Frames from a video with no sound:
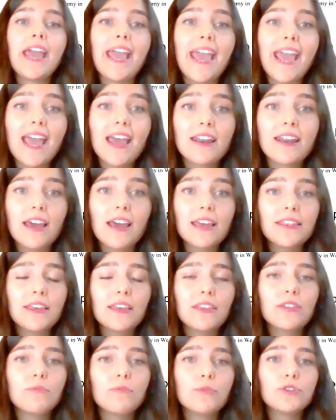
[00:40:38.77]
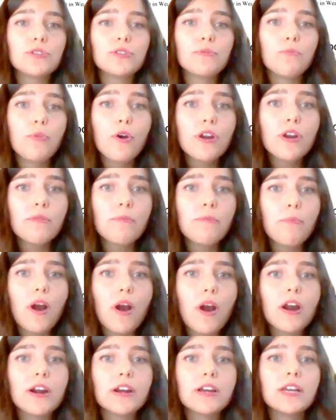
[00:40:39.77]
And I think the most important
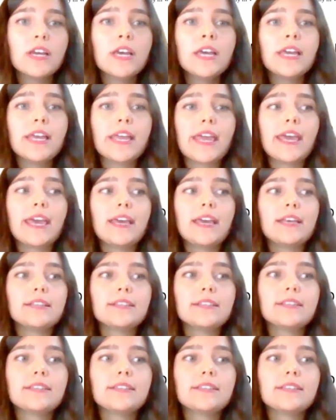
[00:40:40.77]
part is